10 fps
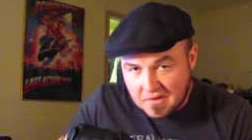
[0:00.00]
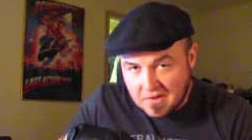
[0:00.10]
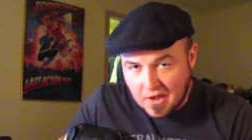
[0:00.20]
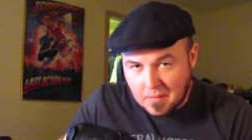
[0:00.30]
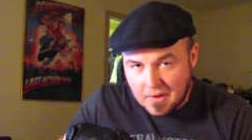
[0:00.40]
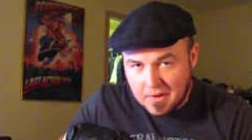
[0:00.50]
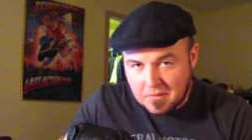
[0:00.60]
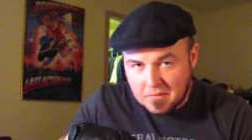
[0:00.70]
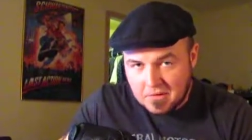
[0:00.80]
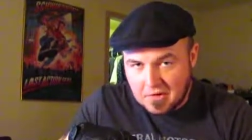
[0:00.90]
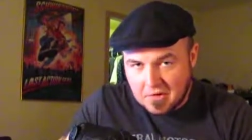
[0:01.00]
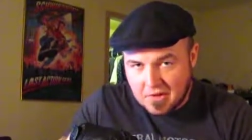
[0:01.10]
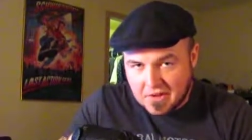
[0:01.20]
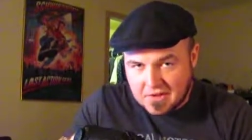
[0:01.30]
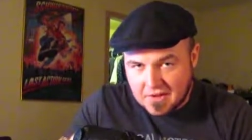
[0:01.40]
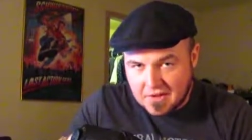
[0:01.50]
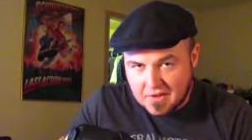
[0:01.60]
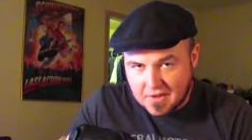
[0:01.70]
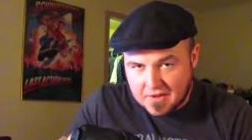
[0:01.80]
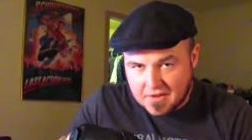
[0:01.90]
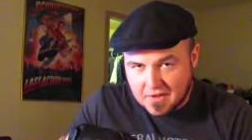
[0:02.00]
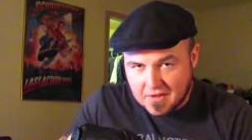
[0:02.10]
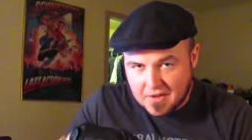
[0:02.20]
gummy, greasy, dusty